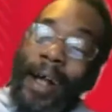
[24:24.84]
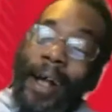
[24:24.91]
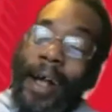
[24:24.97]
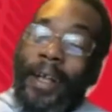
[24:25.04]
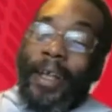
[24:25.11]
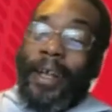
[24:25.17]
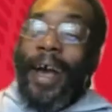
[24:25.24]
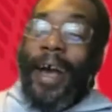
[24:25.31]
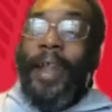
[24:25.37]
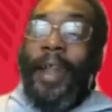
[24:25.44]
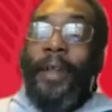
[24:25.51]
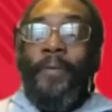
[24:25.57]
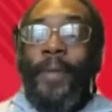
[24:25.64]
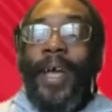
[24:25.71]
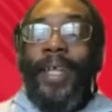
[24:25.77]
I, I could kind
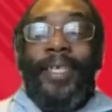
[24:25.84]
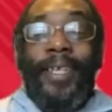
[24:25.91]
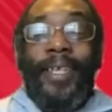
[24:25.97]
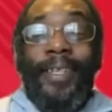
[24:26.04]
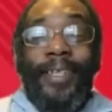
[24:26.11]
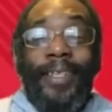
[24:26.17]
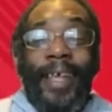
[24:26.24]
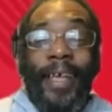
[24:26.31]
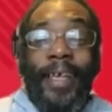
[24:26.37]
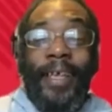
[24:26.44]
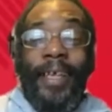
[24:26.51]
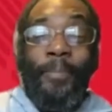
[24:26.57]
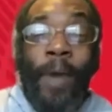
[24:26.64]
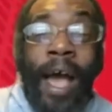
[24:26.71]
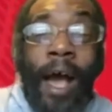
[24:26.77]
of imagine that
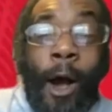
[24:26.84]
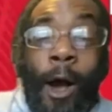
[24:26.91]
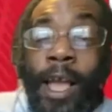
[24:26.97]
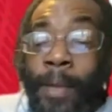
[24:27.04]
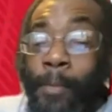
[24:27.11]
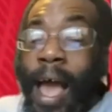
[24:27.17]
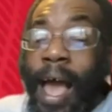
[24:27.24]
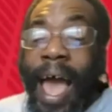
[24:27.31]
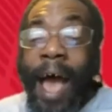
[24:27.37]
he might uh, he might